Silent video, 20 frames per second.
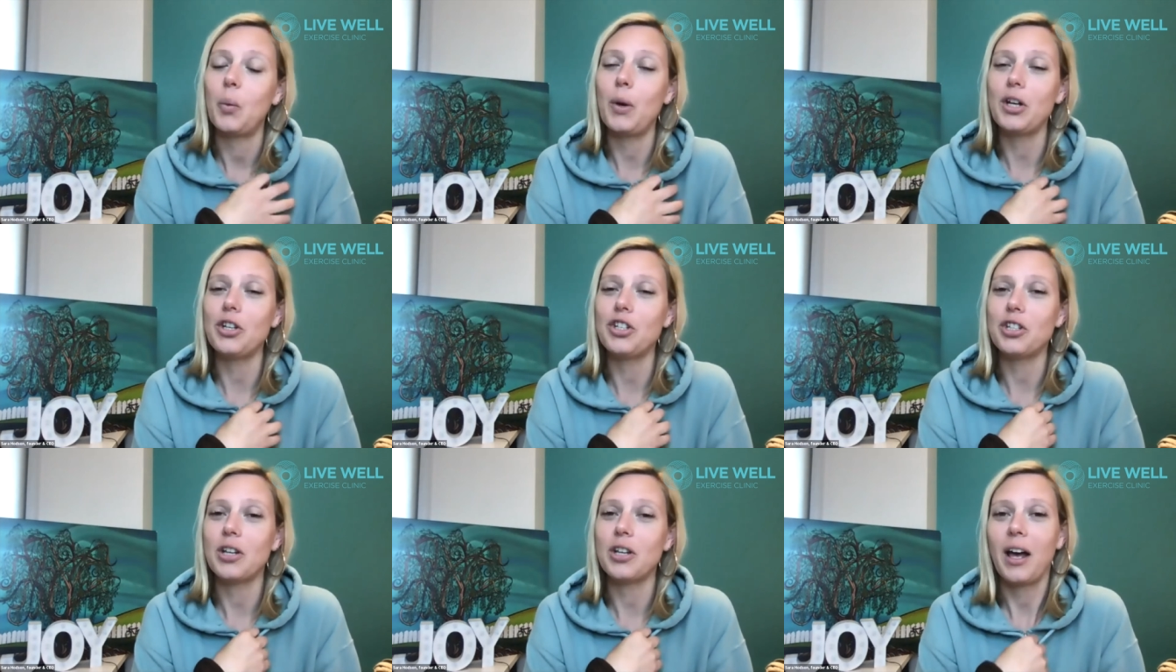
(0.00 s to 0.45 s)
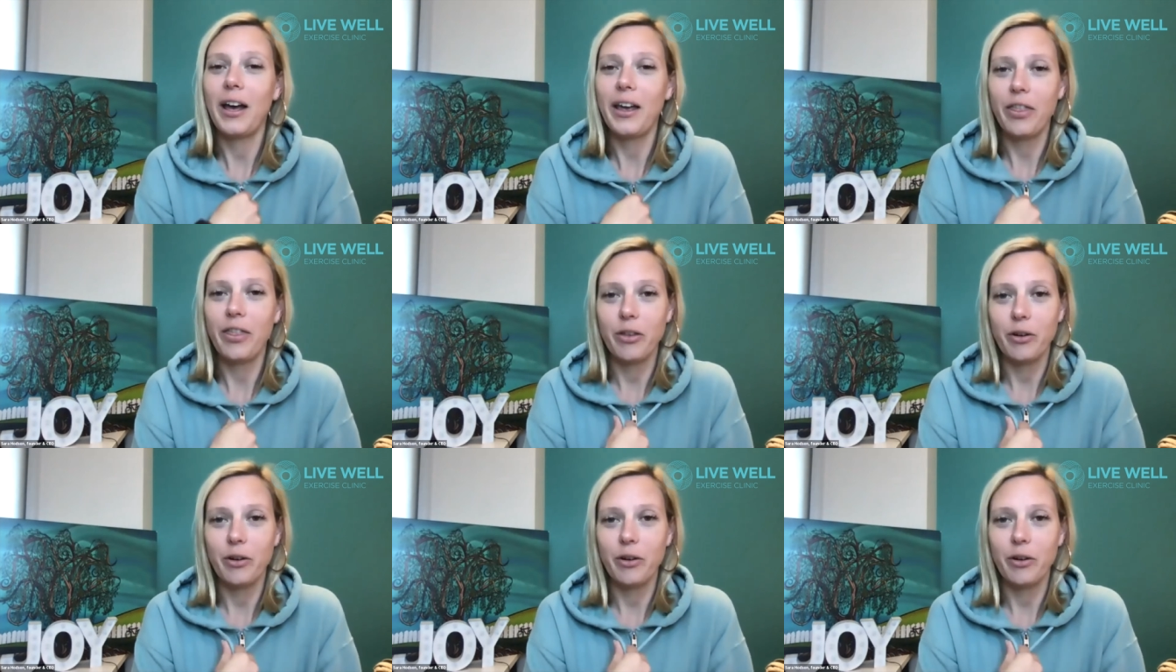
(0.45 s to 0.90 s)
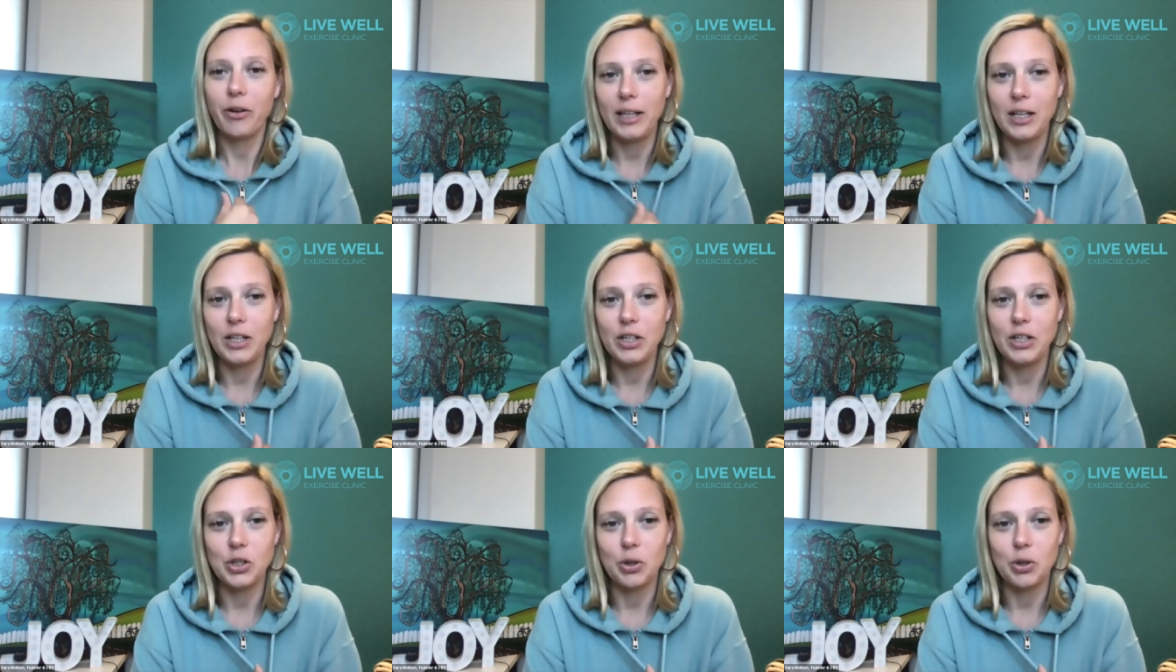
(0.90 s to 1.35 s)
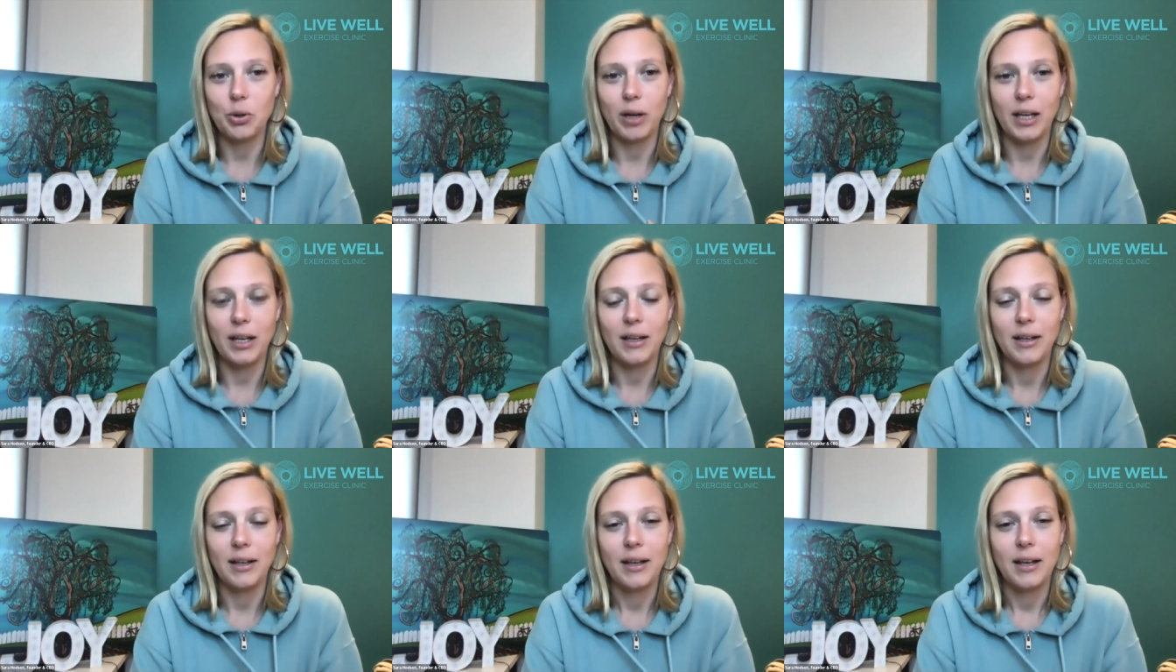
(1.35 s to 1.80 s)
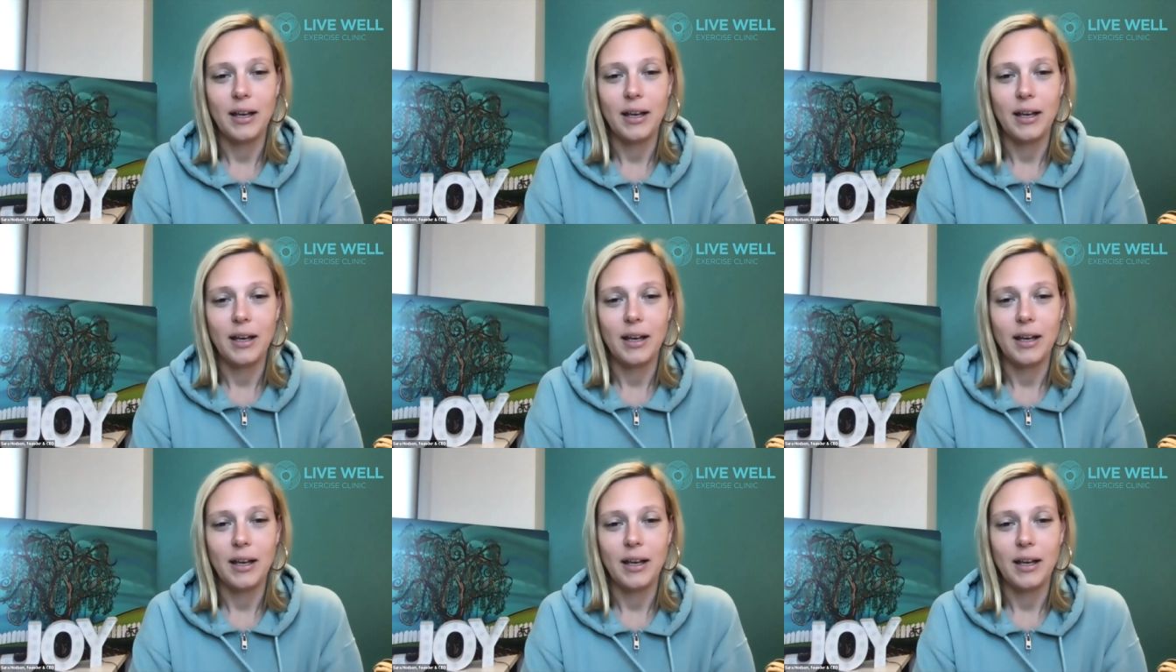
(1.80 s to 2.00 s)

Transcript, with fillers: which I thoroughly enjoy.